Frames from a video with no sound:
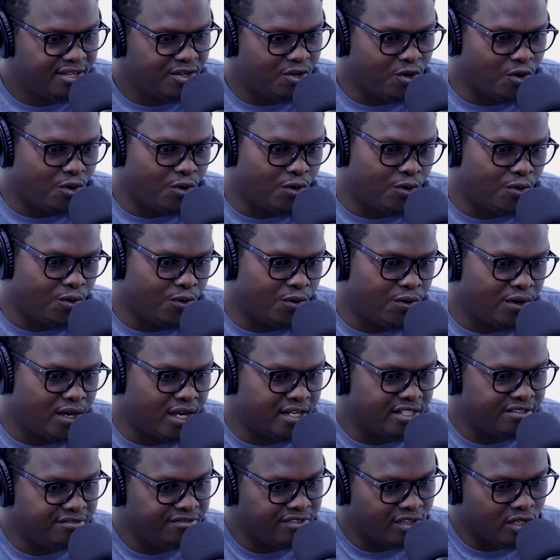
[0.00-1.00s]
or
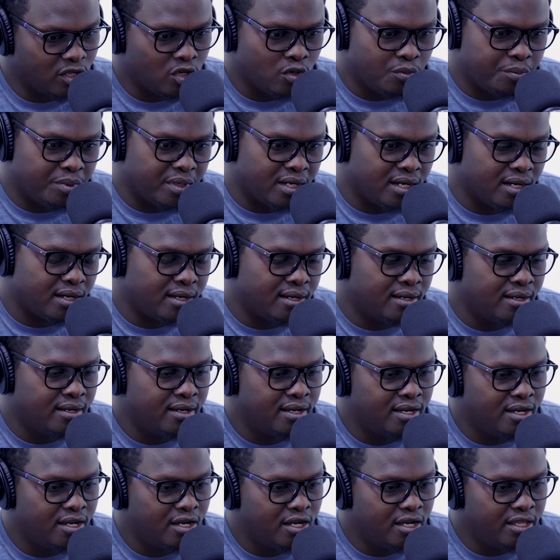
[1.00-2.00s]
a developer,
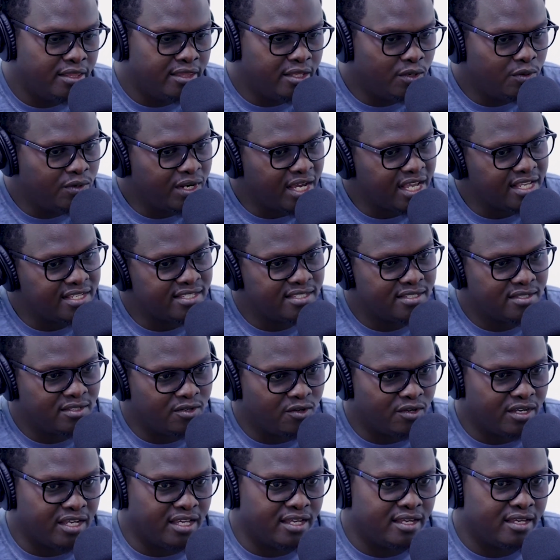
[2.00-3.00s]
they would ask,
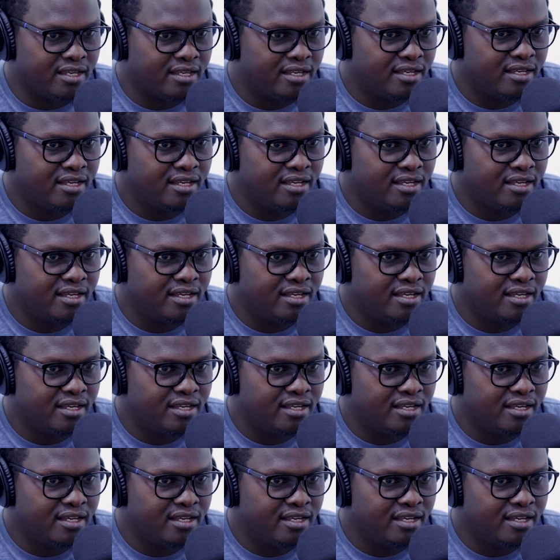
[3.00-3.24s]
okay,